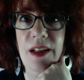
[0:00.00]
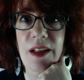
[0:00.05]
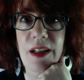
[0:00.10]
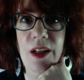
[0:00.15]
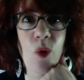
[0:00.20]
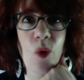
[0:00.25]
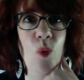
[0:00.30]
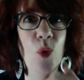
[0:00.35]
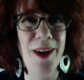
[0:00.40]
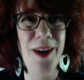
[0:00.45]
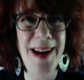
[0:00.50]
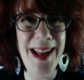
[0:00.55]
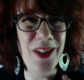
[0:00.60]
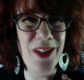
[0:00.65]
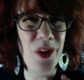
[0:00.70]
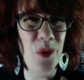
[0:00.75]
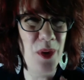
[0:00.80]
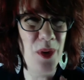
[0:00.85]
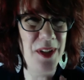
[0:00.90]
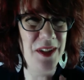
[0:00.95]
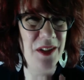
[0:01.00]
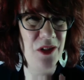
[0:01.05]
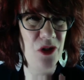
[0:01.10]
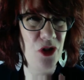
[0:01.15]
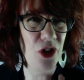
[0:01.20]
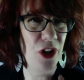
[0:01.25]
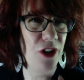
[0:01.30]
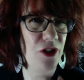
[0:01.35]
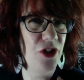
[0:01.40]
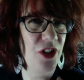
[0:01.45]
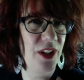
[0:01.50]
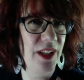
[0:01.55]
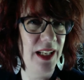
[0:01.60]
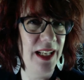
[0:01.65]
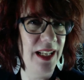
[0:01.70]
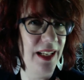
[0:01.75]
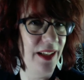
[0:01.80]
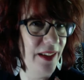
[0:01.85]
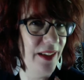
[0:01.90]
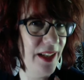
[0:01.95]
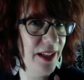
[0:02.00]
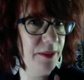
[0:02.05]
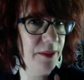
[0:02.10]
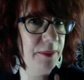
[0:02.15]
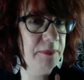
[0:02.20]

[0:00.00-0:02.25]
we're not the ones in charge of the healing.